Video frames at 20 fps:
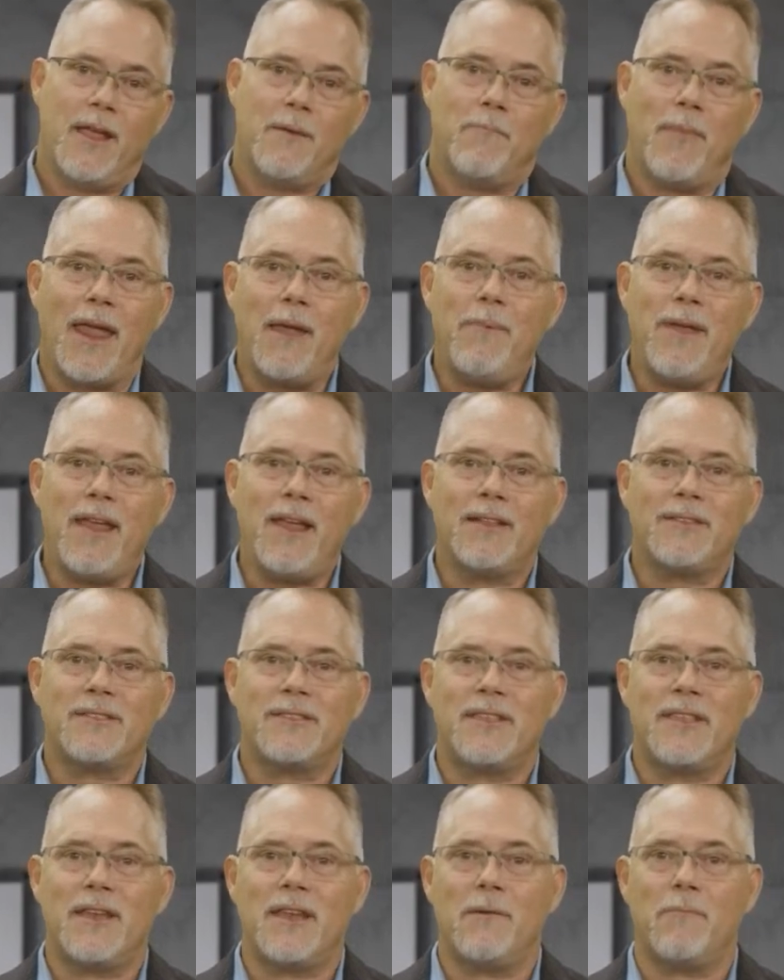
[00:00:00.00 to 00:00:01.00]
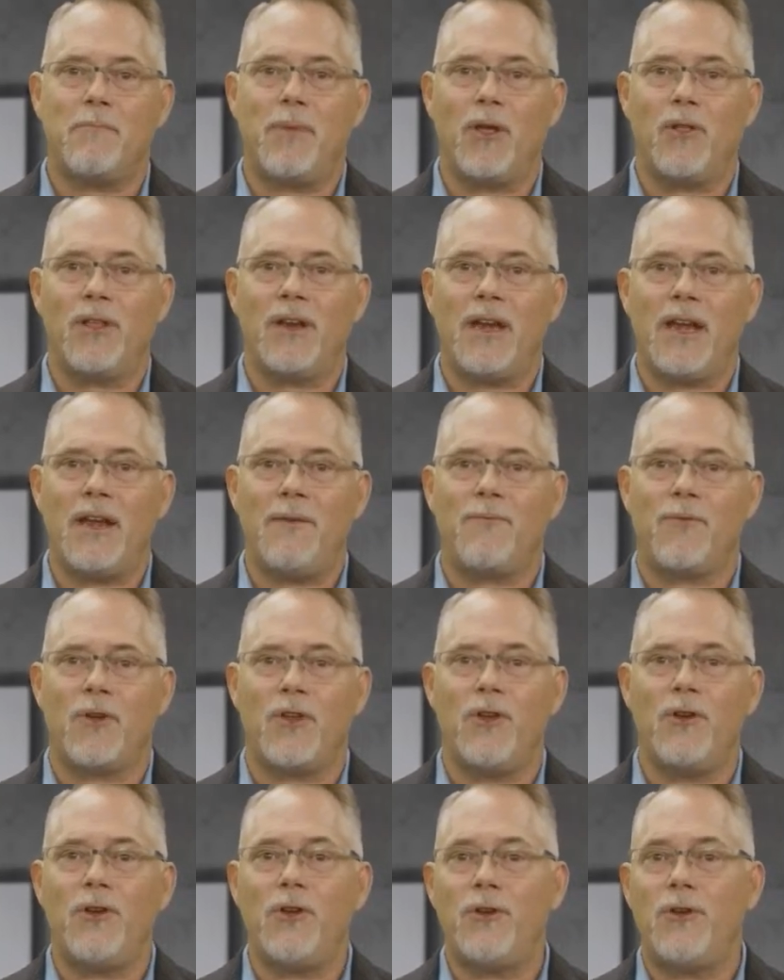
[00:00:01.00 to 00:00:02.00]
Maybe it's the ability for
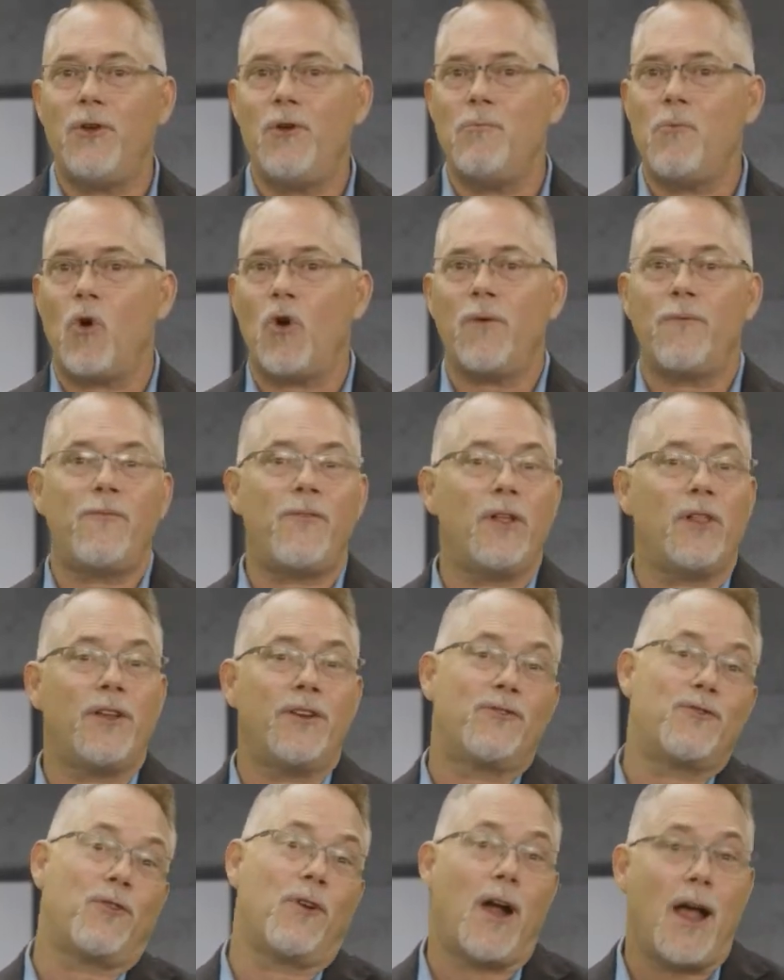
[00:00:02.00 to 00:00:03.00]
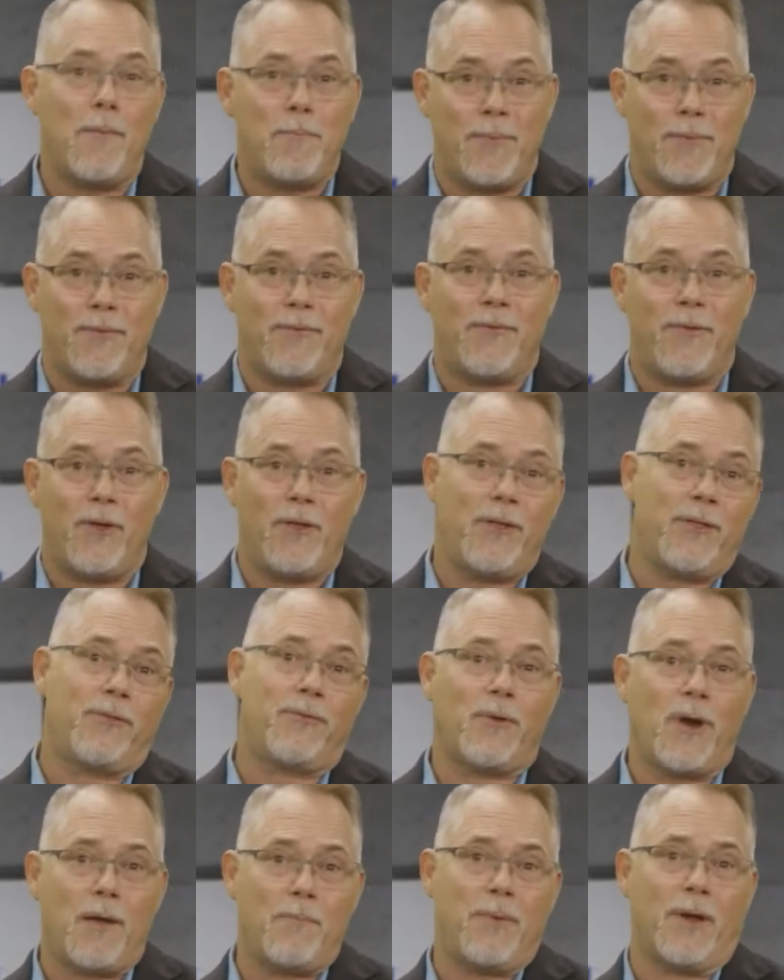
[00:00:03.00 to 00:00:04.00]
you to do more
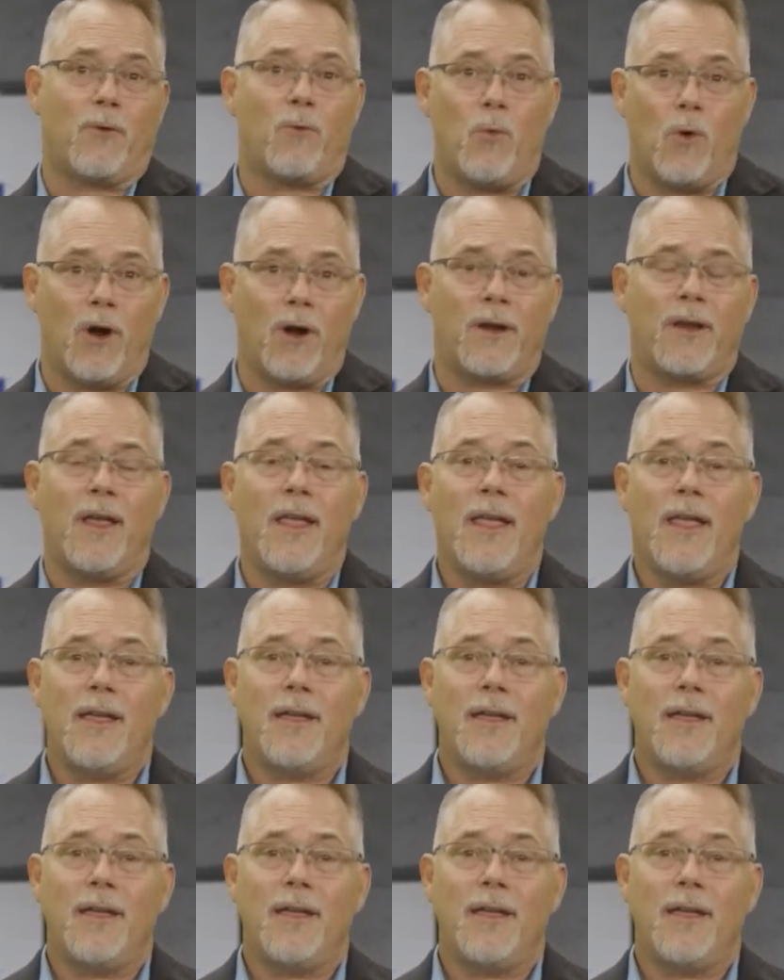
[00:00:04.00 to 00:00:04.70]
philanthropic work